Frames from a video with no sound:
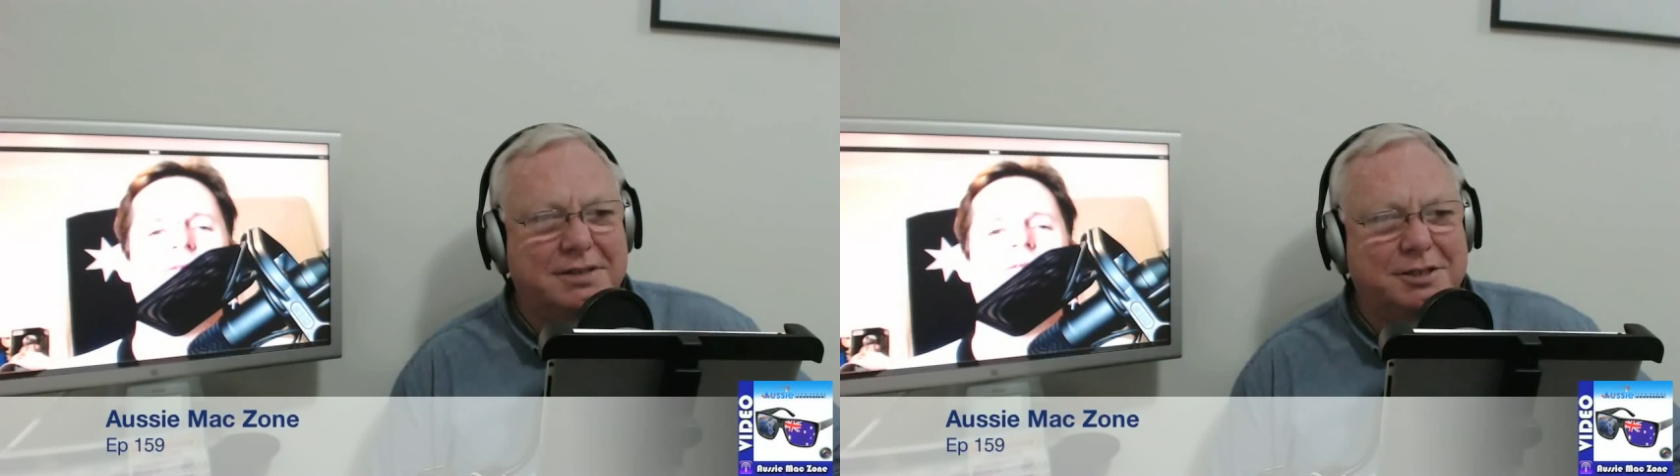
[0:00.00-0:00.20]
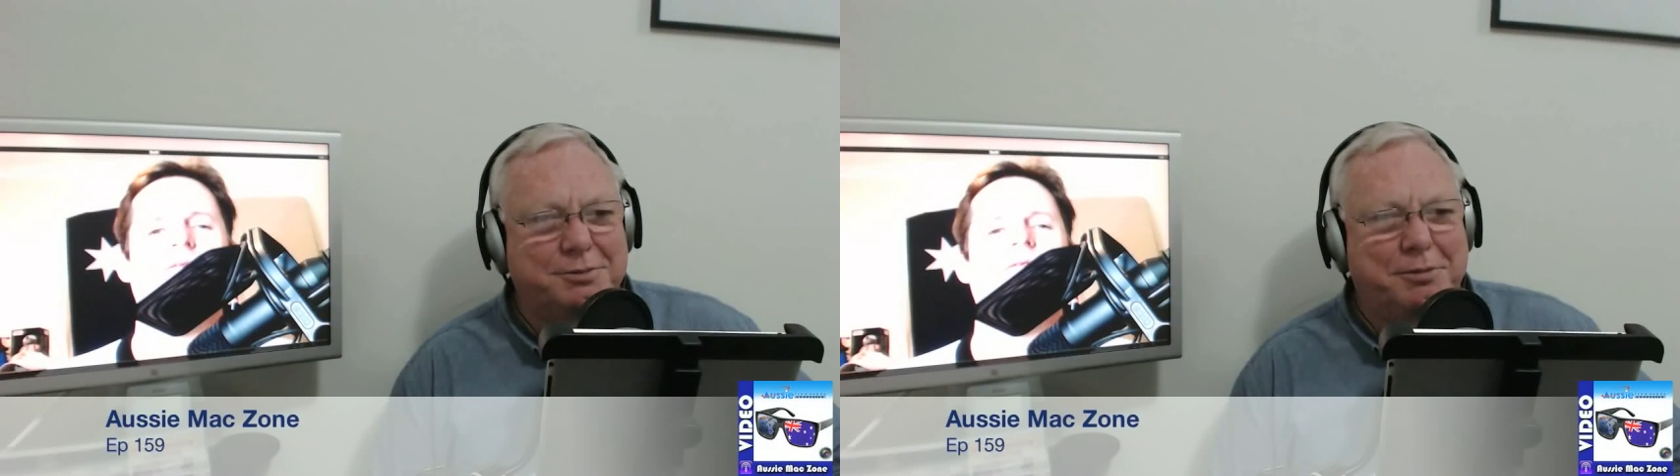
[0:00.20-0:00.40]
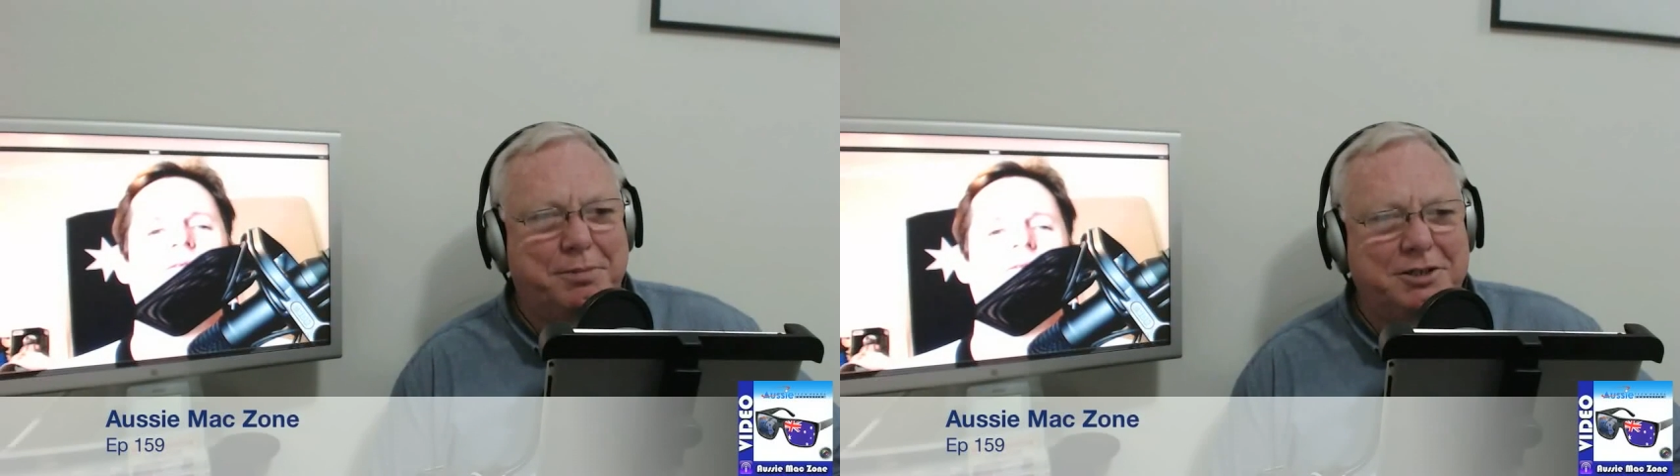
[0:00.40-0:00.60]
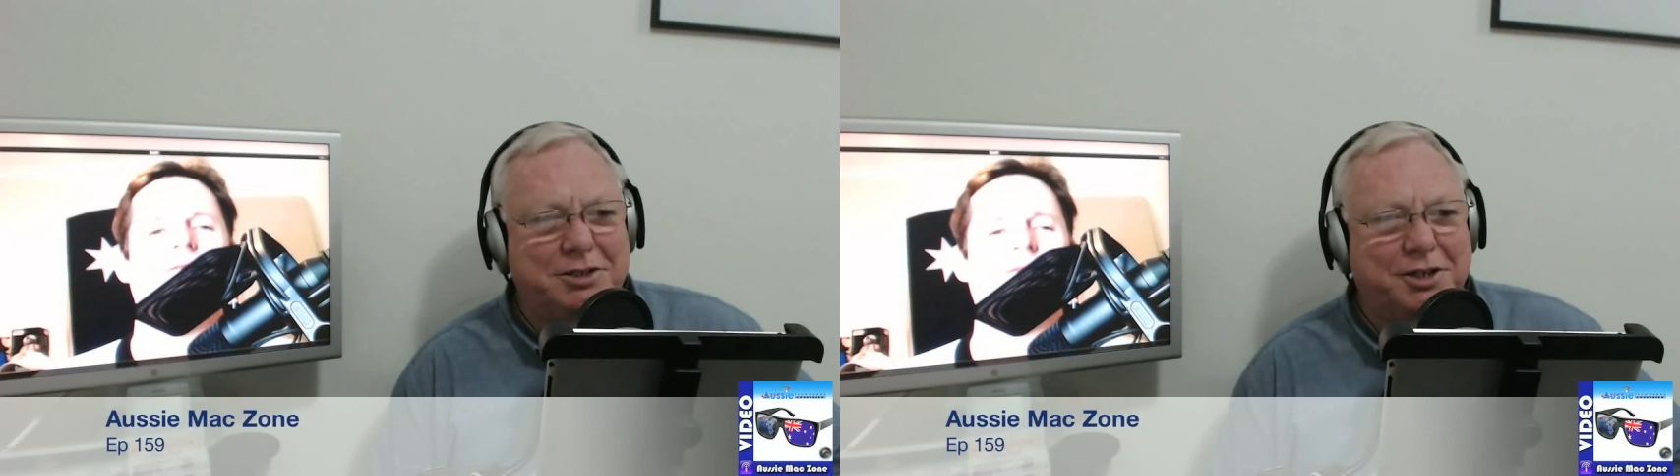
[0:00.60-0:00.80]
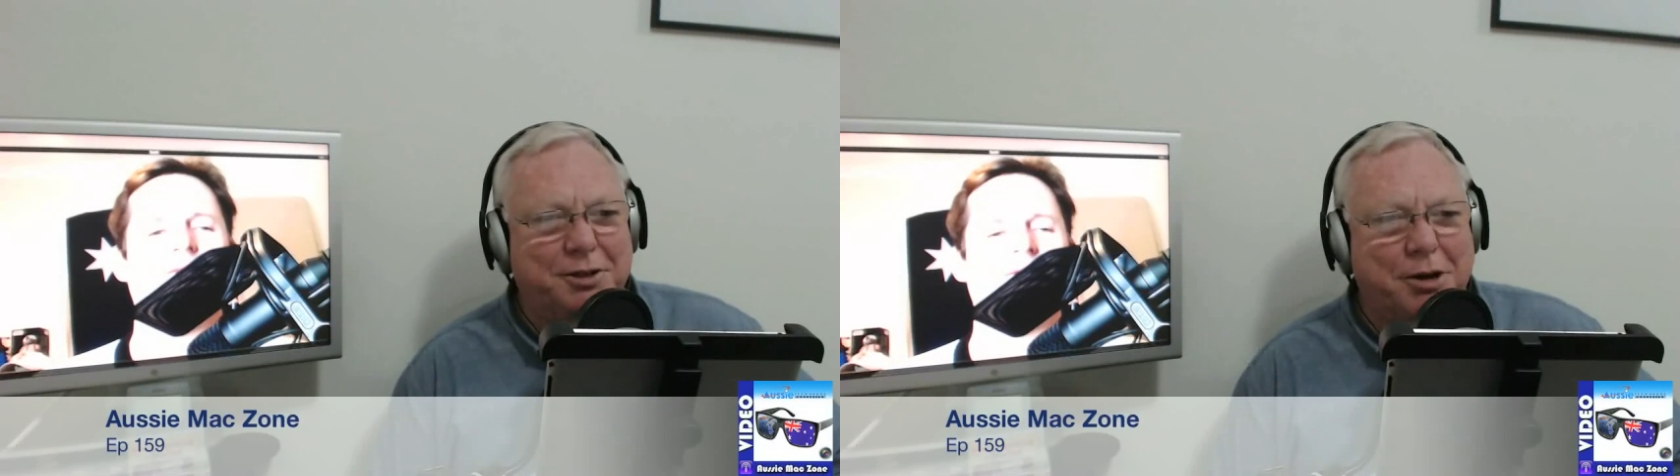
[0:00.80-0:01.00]
It's a bit
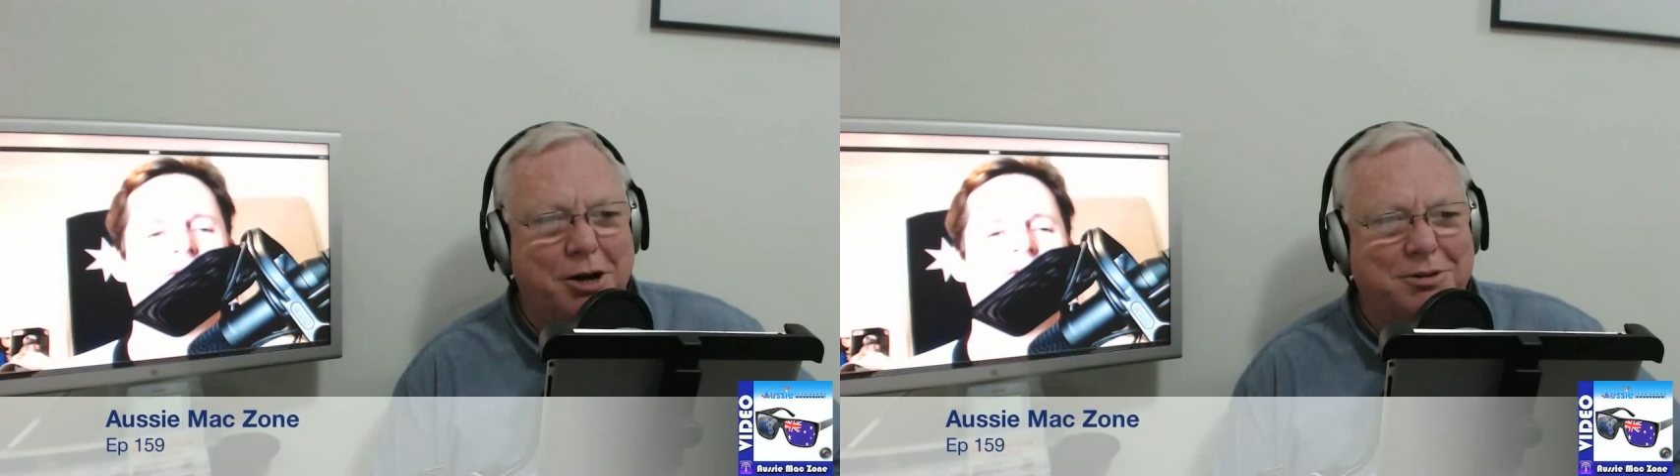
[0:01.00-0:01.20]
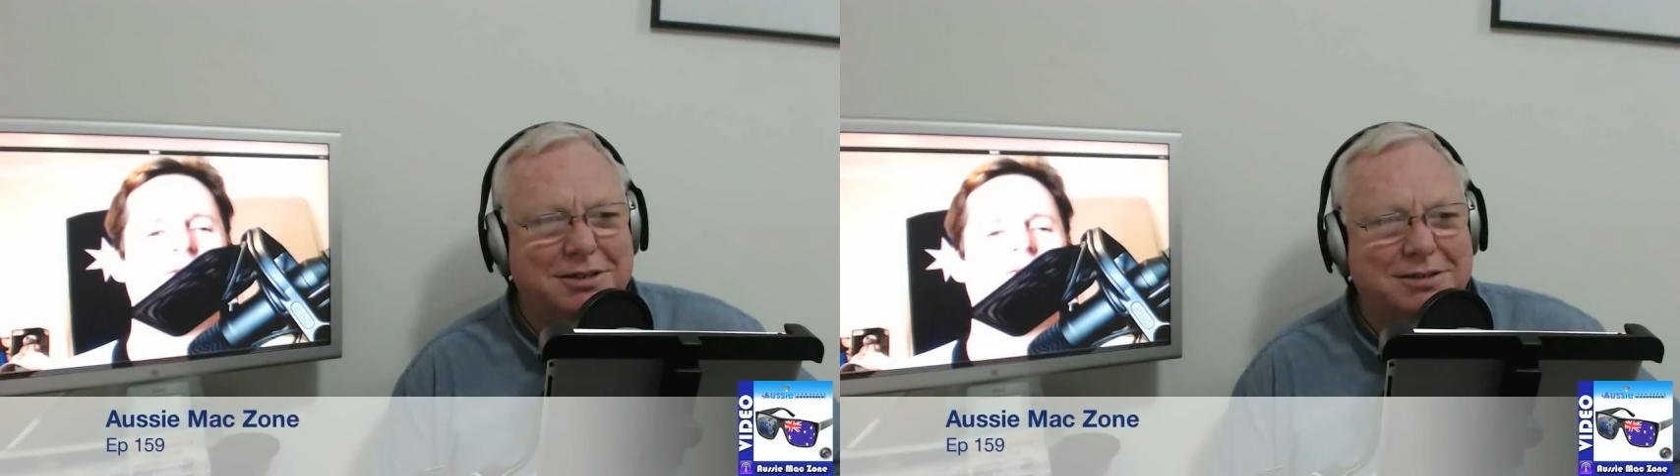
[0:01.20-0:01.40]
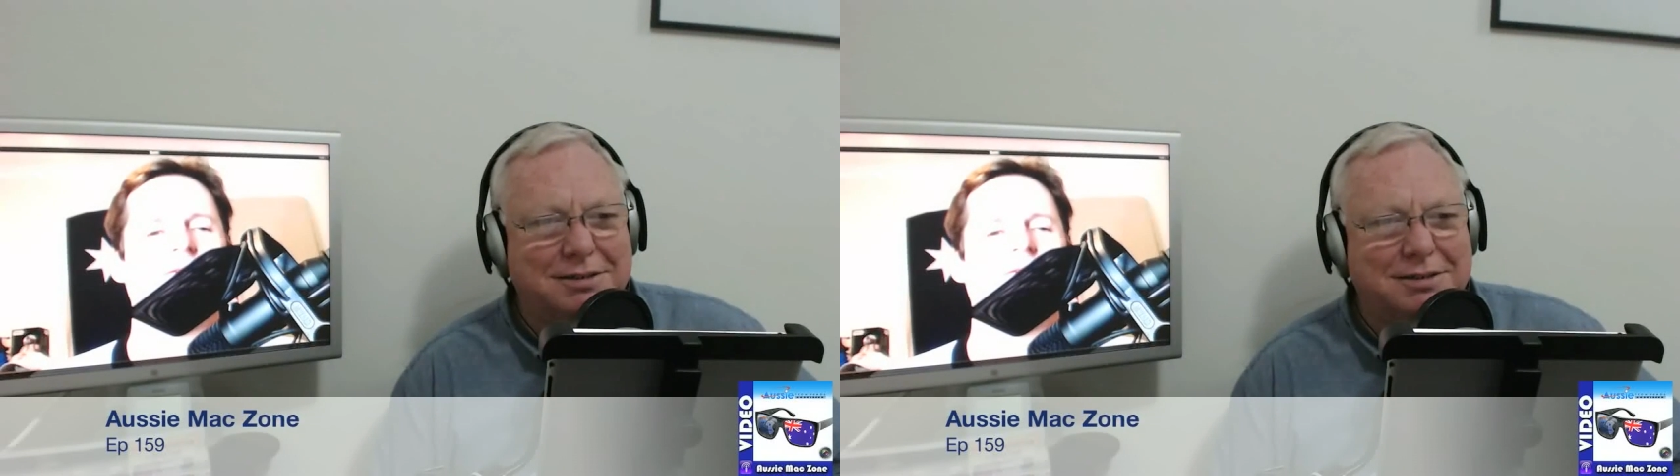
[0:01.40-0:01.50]
busy at the moment.